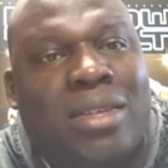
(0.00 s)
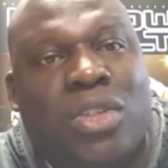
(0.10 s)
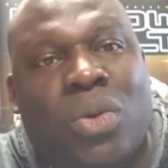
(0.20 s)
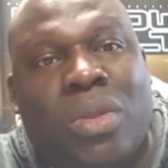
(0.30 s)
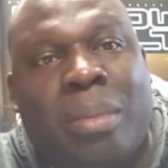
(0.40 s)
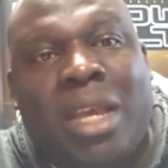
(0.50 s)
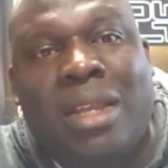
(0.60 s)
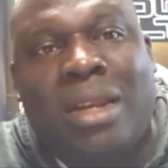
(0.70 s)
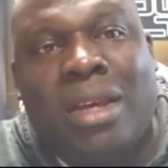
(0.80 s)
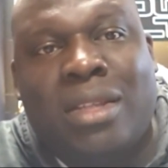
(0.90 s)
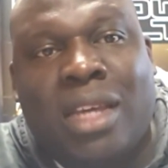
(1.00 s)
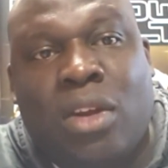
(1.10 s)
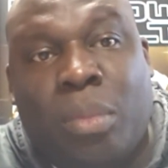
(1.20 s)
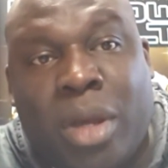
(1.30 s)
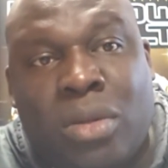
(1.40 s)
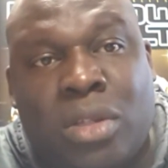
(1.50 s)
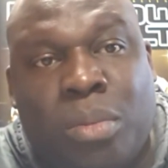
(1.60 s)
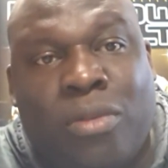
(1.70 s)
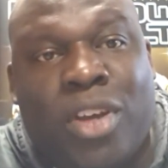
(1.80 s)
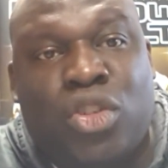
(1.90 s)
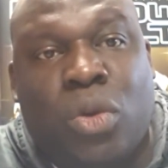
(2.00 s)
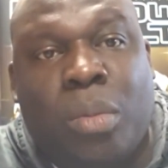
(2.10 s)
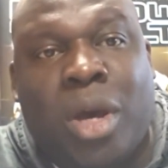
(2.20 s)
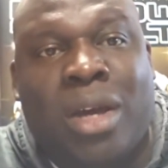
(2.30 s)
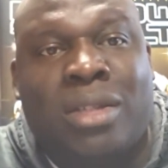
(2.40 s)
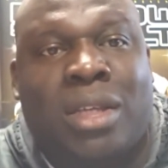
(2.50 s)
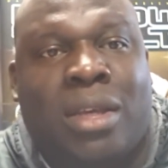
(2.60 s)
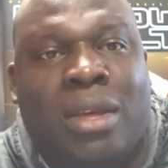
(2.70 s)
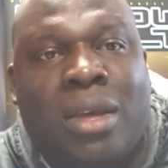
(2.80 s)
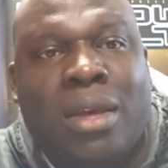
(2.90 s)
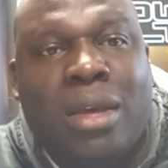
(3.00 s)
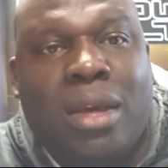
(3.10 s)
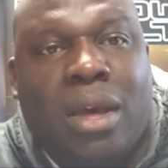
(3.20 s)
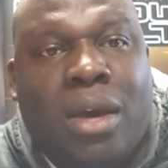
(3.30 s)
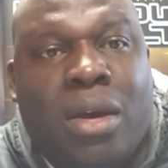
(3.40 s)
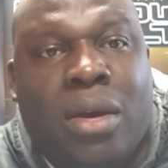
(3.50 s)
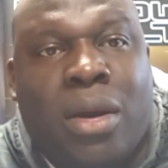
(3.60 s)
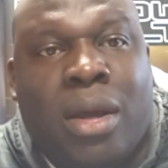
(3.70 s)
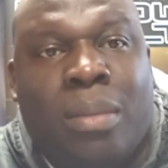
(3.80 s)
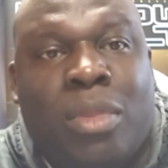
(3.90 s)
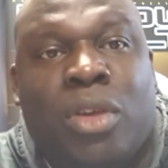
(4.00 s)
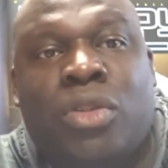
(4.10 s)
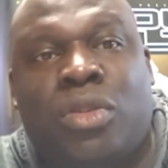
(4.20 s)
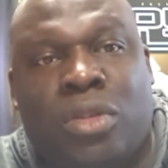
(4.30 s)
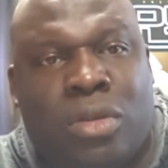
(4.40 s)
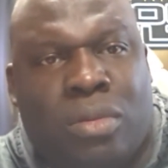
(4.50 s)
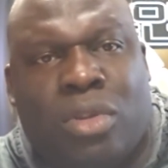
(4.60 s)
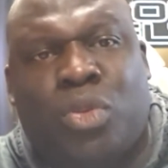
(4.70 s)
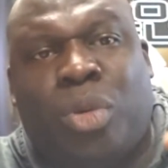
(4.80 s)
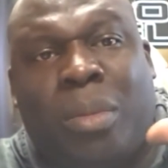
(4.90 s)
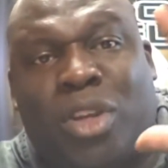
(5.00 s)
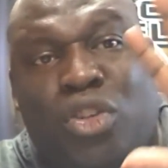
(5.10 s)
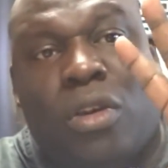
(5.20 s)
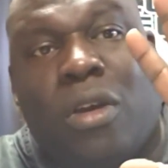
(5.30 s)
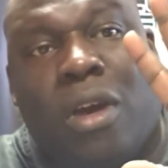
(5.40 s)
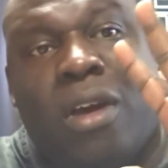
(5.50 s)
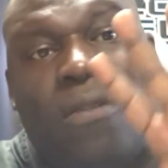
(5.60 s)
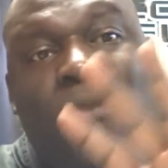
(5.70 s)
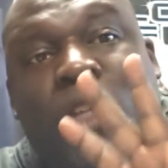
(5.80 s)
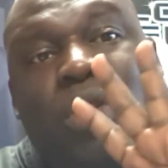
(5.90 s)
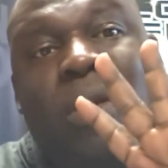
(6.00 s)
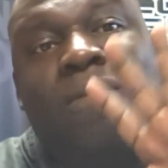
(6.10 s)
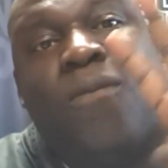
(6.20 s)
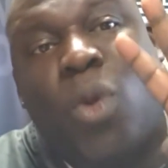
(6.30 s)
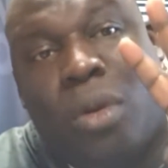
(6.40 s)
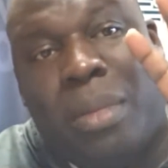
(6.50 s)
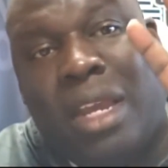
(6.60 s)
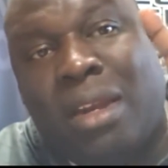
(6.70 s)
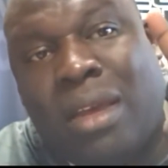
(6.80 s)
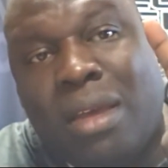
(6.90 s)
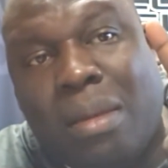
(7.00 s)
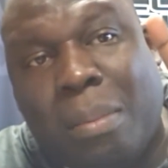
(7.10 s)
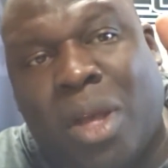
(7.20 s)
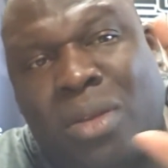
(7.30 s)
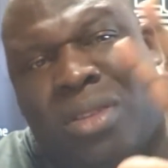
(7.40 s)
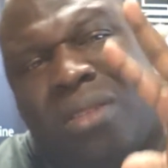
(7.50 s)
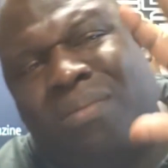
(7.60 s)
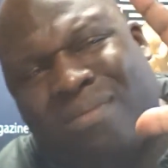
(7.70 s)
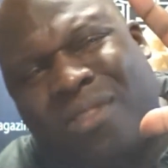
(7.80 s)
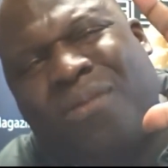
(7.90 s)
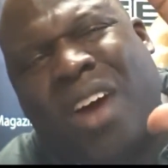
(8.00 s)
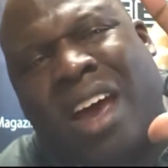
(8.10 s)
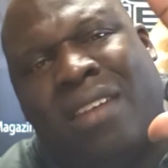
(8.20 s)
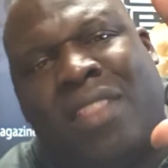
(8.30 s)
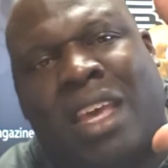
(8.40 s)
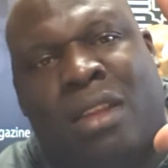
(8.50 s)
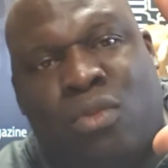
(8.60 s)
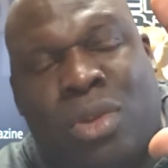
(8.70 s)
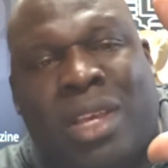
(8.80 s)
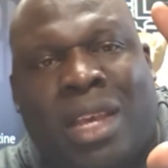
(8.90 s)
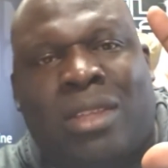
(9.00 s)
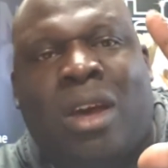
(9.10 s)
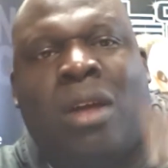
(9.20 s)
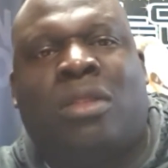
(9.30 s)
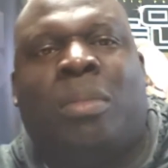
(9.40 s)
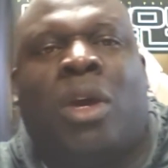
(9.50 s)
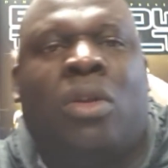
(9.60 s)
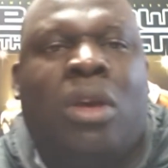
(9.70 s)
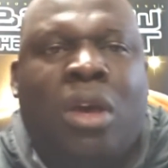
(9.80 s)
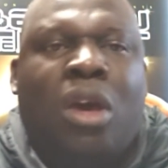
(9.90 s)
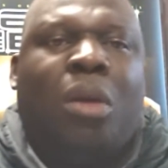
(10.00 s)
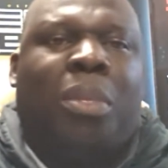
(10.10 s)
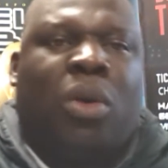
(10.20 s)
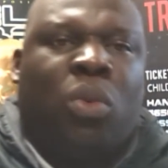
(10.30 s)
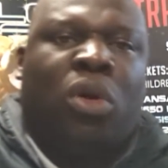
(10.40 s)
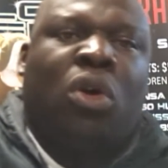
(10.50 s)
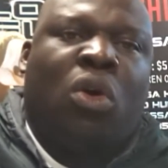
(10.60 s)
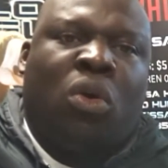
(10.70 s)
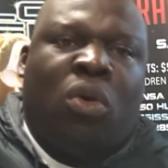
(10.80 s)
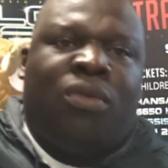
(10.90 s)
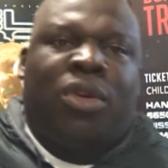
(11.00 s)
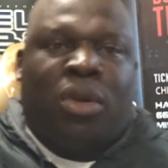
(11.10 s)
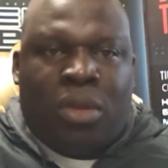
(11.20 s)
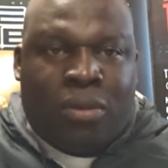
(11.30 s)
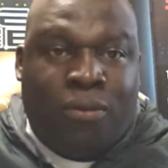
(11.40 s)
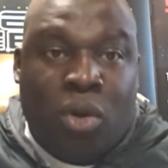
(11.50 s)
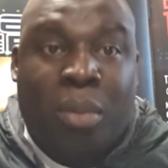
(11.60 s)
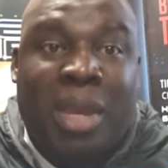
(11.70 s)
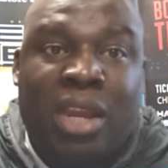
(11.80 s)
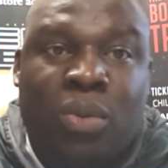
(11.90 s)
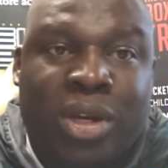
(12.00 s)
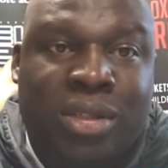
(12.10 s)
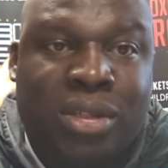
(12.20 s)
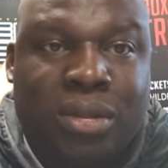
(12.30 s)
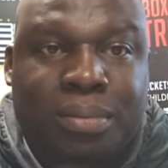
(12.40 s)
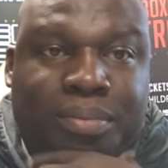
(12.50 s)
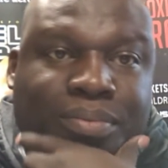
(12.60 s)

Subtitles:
So the main title belts in professional boxing are, there's pretty much, four main belts, five that really get talked about, but we'll go over the four main ones.